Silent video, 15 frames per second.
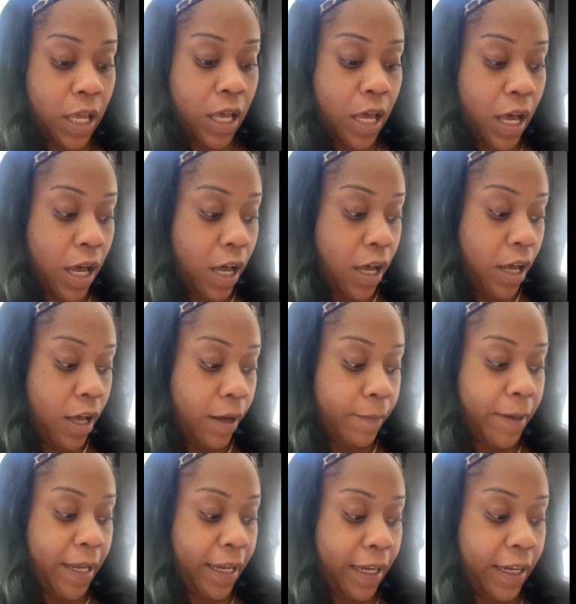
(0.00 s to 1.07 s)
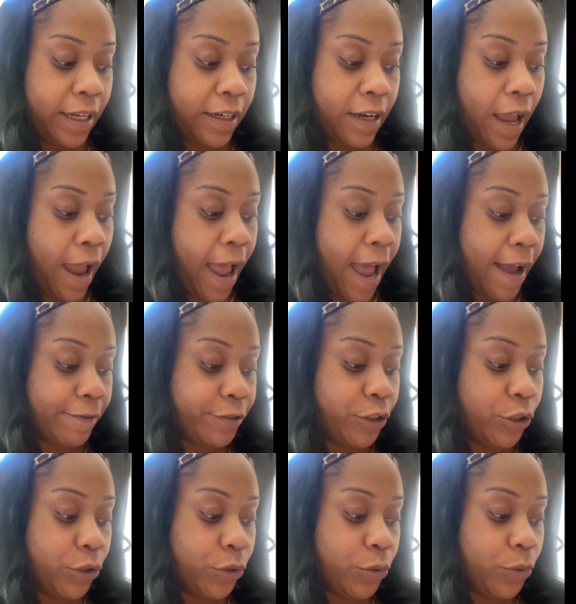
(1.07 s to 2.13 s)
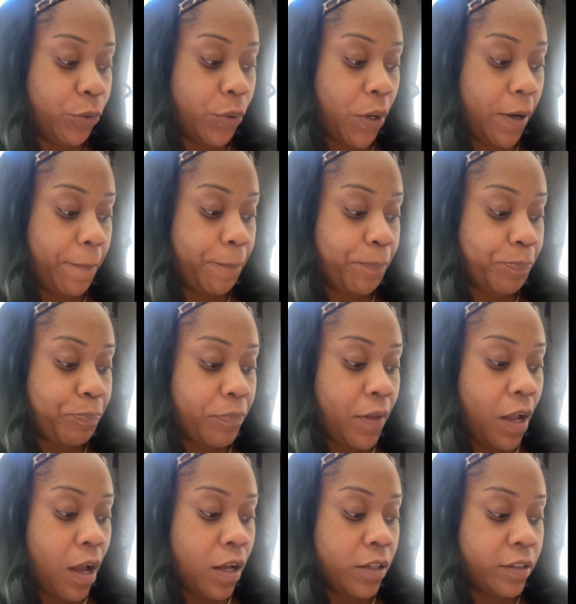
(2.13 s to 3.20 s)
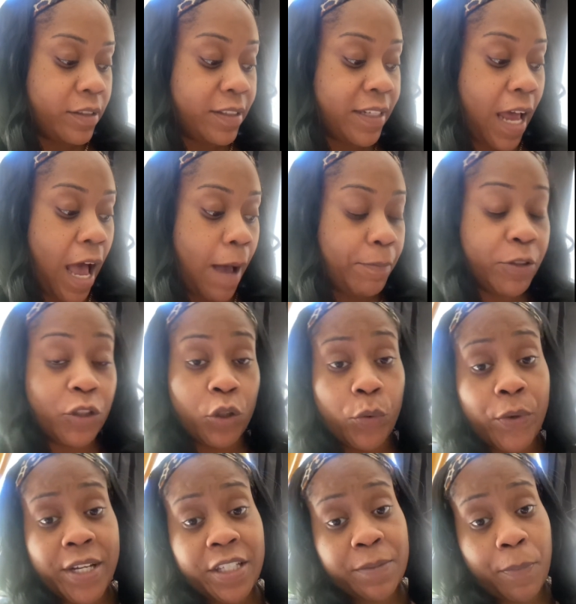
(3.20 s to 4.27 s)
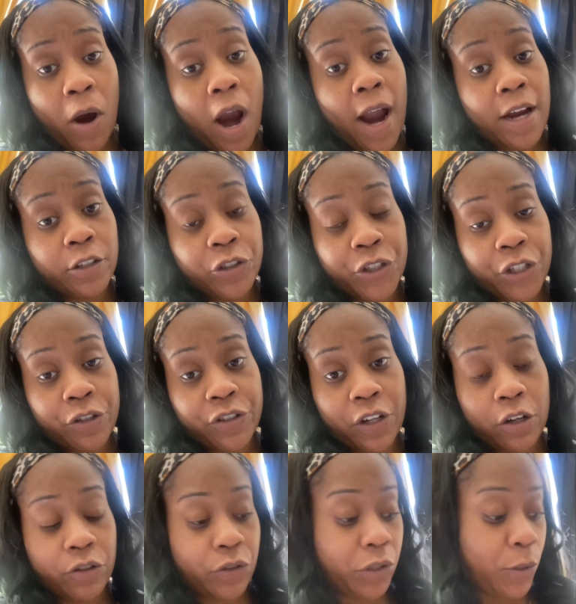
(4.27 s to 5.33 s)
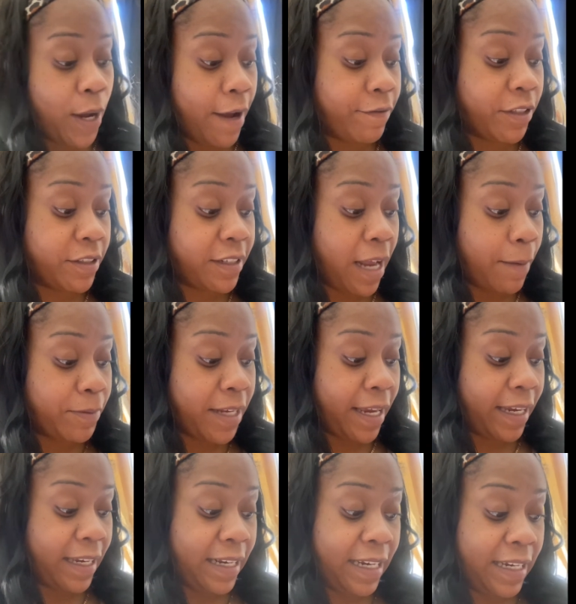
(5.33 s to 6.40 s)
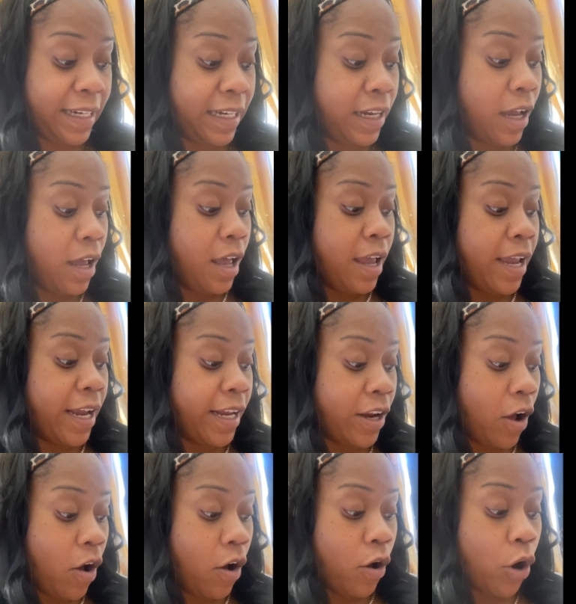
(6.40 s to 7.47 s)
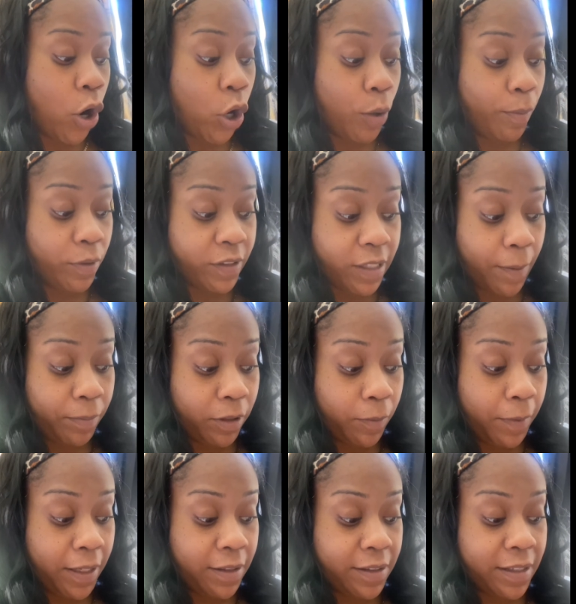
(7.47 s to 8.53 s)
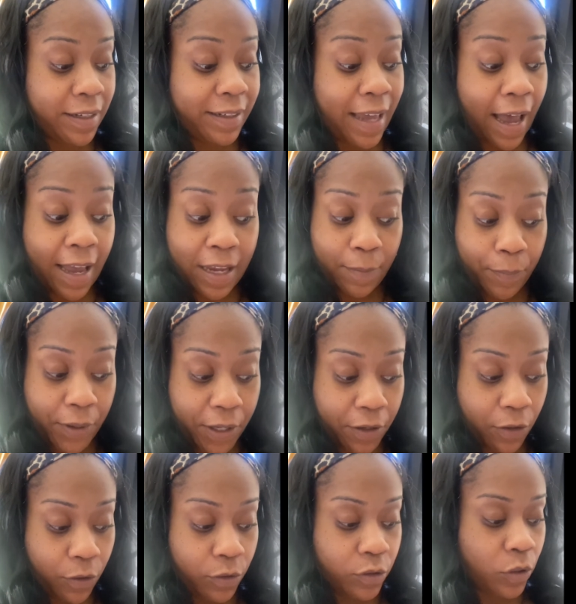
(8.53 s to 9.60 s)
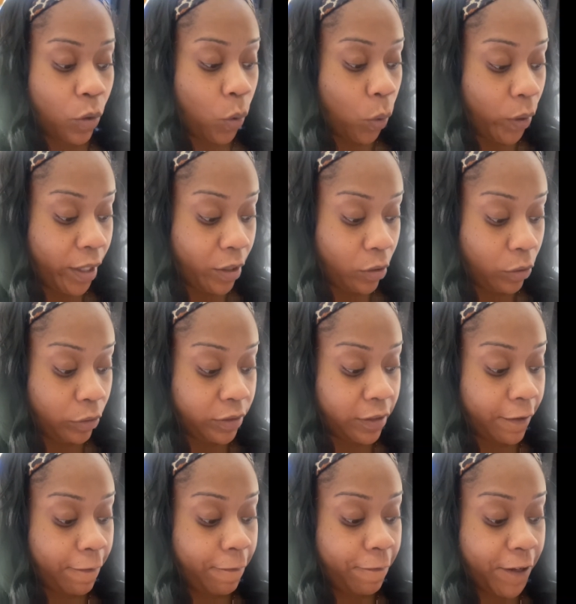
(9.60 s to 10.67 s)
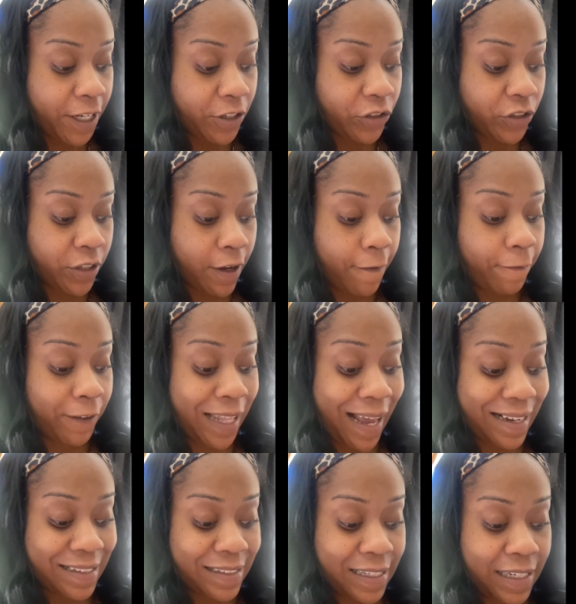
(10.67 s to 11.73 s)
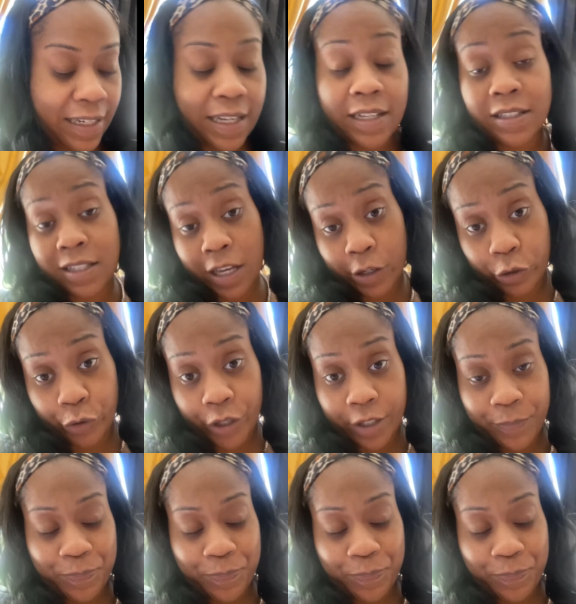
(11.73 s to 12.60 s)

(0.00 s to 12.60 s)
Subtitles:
And I have to stop 2 weeks prior to your surgery. You have to stop taking any and all herbal supplements, diet pills, oils, fish, flaxseed, etc.